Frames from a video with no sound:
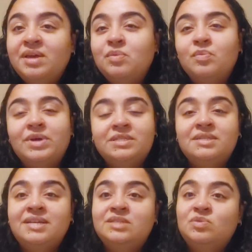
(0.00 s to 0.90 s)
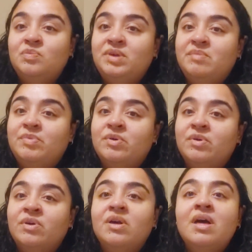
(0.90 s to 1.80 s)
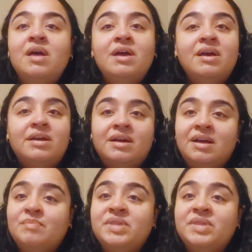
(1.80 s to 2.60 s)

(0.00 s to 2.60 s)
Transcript: It resonates with people um,